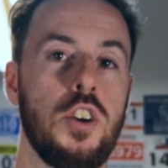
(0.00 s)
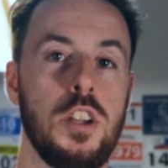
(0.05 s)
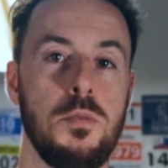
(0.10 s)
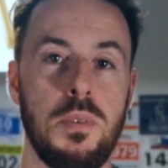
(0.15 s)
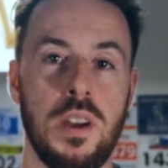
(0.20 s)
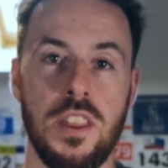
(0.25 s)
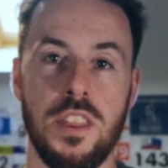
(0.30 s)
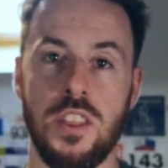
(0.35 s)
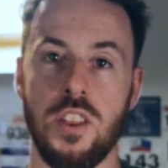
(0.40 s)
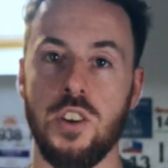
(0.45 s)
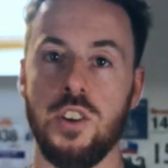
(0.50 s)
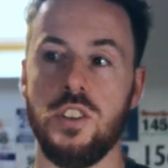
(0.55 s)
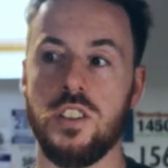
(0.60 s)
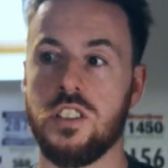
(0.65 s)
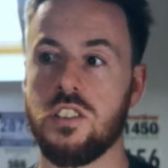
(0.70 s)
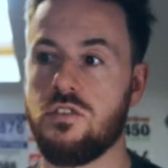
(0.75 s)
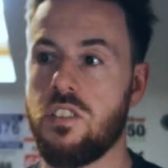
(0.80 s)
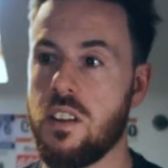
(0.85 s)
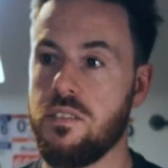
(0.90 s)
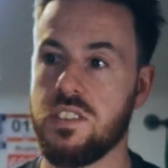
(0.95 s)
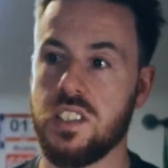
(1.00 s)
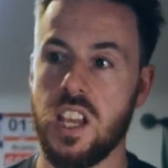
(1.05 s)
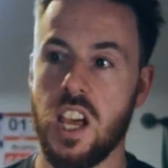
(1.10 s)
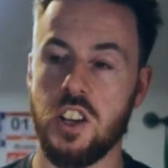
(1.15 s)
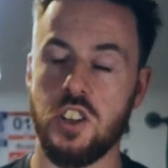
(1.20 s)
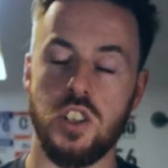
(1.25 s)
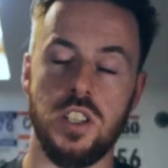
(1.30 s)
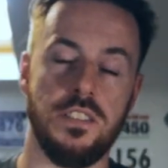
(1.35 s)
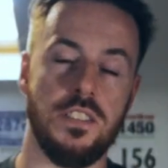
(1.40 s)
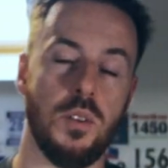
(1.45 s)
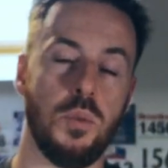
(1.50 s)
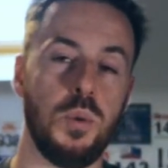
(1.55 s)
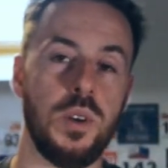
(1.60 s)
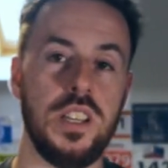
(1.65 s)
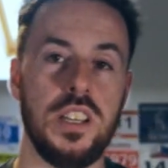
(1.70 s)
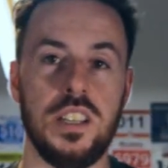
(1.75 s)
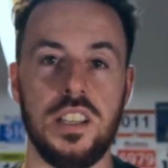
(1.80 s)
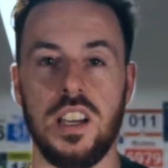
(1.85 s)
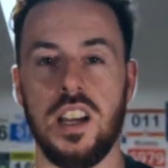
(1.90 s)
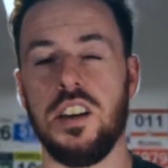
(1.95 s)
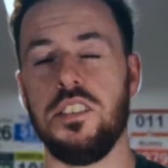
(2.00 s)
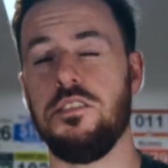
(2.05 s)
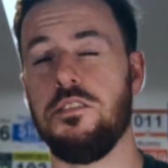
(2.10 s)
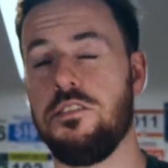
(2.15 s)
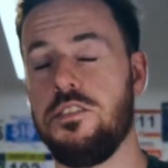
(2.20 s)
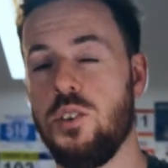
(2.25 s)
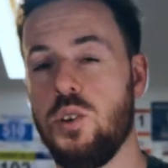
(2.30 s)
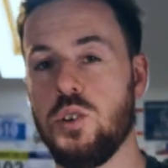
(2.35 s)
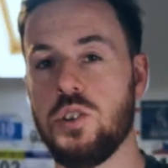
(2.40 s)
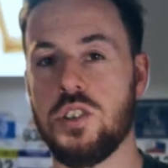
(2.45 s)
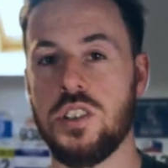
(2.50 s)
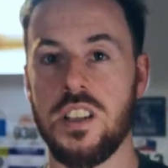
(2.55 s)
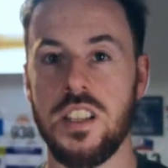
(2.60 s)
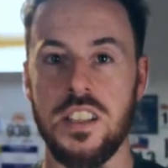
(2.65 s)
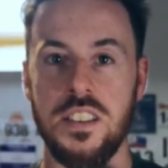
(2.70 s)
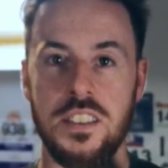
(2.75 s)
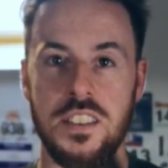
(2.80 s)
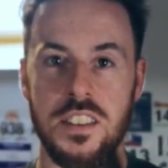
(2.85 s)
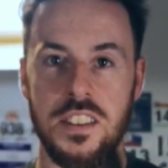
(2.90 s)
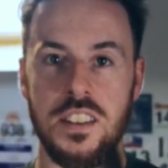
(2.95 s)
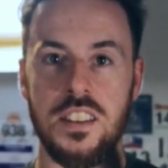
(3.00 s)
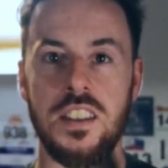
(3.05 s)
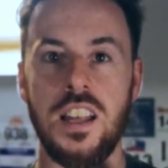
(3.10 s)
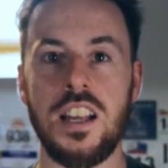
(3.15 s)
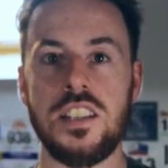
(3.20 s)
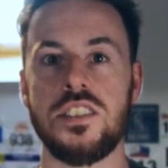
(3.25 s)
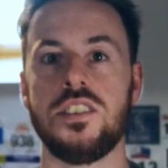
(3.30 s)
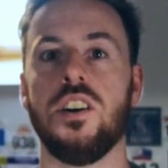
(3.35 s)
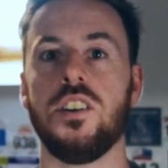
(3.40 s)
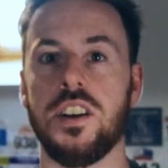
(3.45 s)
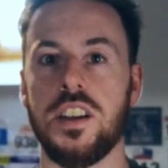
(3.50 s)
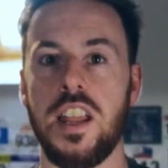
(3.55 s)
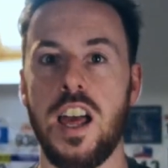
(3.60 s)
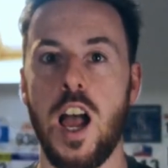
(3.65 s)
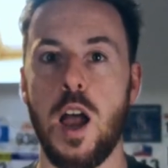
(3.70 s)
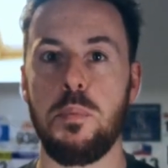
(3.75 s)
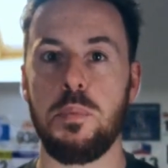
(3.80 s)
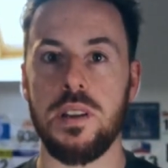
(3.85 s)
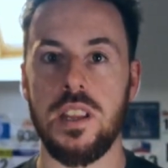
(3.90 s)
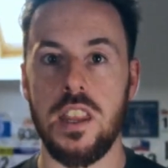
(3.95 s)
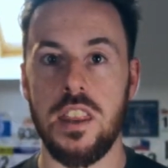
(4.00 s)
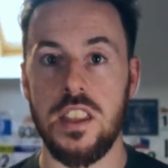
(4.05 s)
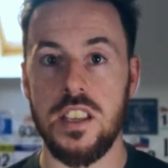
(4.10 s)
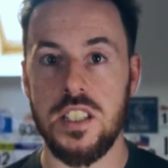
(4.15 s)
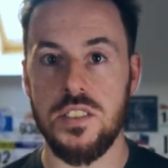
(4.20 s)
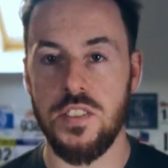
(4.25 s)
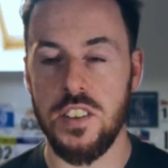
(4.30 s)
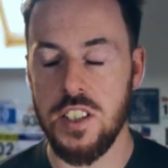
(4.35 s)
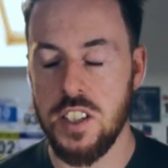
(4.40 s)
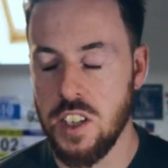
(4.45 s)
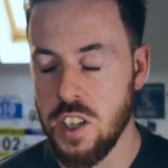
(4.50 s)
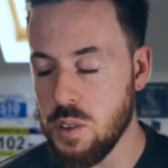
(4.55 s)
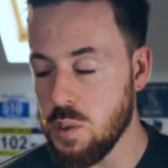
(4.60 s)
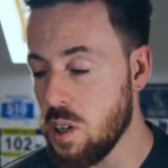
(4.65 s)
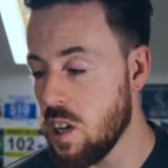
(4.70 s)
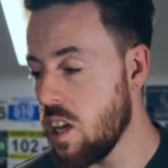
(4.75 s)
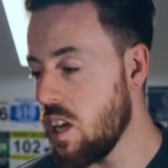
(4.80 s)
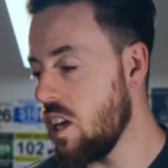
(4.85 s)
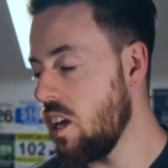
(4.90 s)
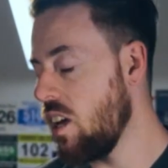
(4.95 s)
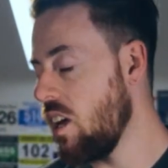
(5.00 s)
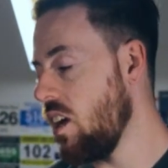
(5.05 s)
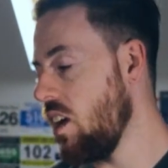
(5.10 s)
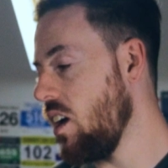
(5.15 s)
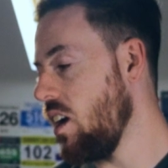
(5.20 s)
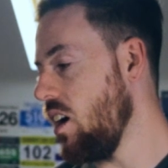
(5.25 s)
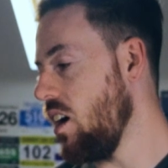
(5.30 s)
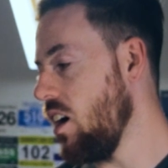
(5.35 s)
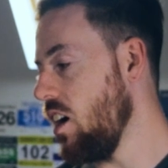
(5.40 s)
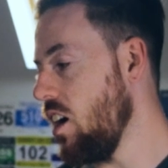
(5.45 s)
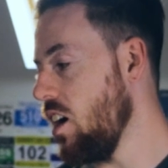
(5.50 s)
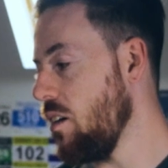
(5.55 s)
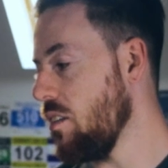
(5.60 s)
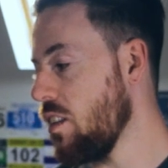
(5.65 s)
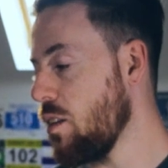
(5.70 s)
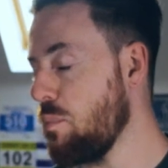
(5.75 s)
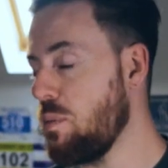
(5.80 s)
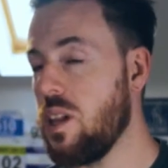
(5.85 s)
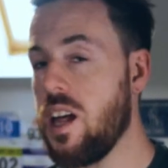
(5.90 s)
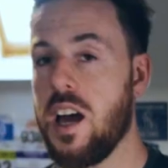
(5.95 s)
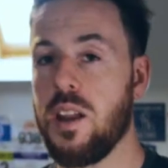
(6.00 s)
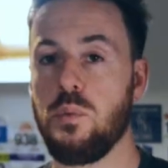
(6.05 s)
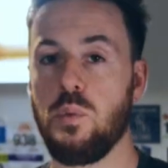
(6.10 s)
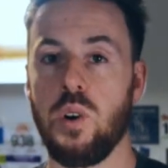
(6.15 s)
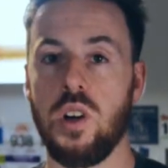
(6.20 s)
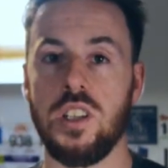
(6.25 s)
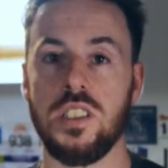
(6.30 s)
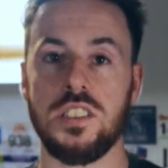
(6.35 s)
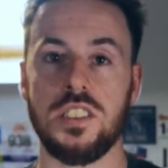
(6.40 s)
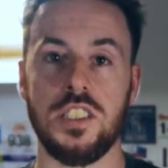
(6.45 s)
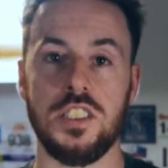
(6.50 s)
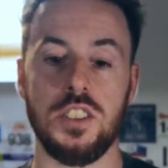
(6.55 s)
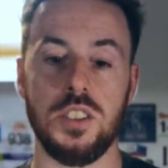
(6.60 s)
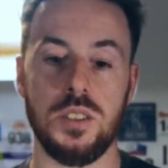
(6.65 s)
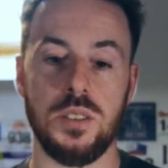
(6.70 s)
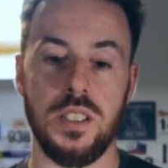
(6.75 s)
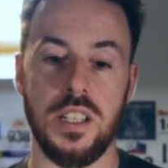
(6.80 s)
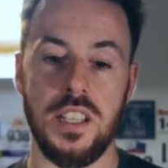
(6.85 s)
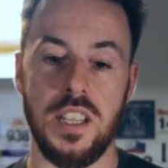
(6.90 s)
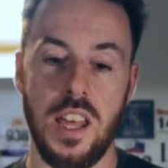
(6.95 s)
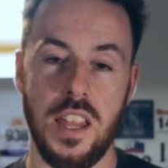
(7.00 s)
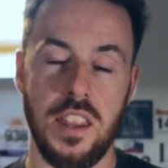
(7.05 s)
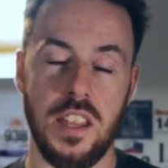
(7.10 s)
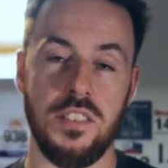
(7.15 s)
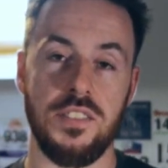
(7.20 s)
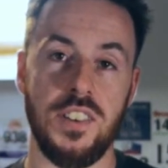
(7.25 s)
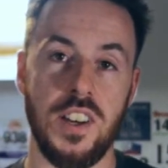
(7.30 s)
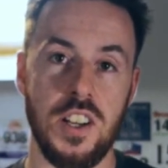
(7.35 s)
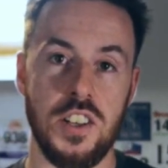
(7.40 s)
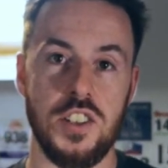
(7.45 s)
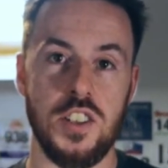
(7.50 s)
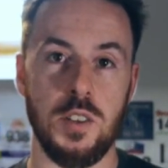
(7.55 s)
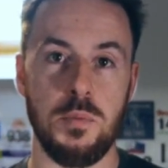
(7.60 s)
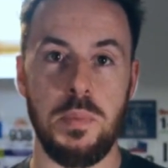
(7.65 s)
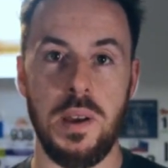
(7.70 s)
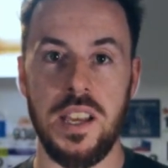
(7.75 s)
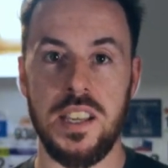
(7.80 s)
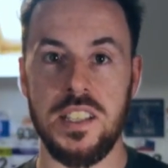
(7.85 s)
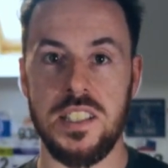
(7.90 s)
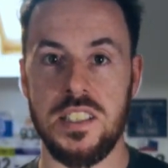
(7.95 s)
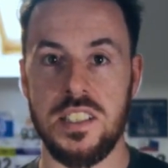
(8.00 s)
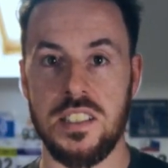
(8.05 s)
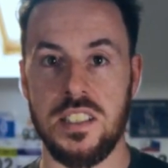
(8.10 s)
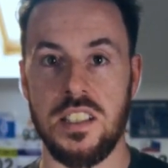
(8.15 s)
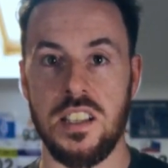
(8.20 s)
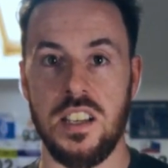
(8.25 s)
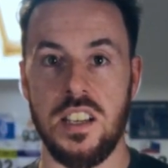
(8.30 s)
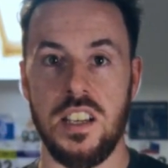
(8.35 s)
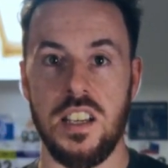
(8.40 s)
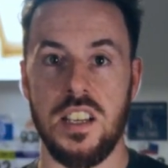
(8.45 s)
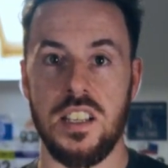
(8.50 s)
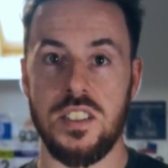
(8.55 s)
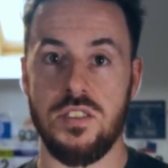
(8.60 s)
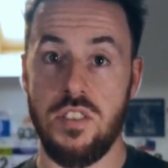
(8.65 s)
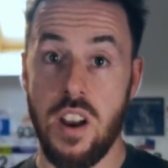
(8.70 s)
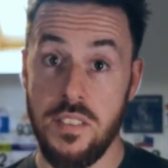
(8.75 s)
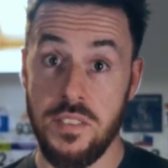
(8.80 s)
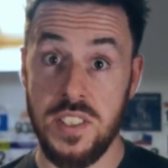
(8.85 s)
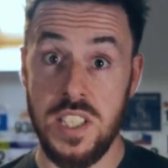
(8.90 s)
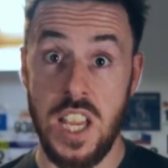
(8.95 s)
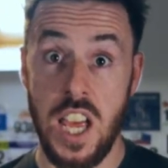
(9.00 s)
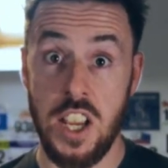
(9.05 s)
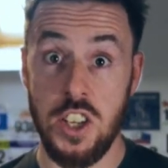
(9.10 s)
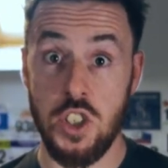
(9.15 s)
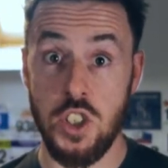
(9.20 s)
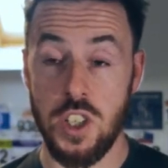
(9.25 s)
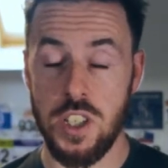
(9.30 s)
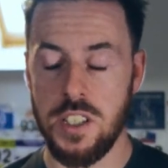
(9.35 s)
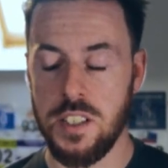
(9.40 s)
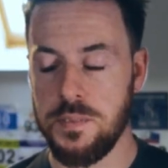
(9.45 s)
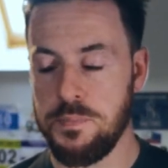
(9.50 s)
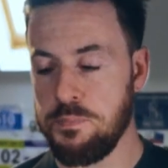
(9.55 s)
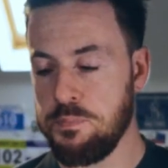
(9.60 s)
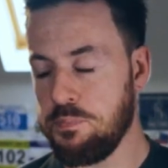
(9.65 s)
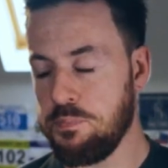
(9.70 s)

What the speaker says: you my third strength session of the week. Unfortunately, that's not going to happen in this video. The plan was to do another functional based strength session,